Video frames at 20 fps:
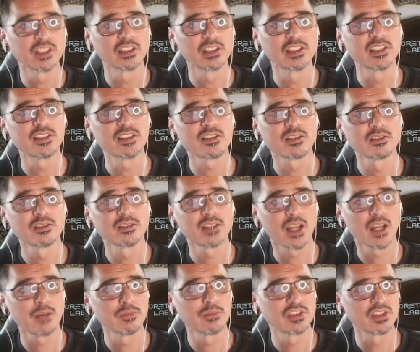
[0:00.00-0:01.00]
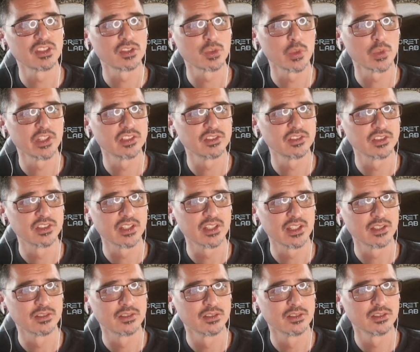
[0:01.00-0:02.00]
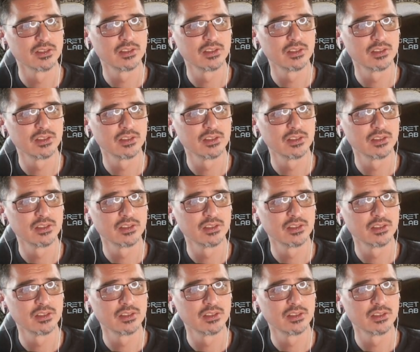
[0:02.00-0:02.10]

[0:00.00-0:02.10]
at least calmed the situation down.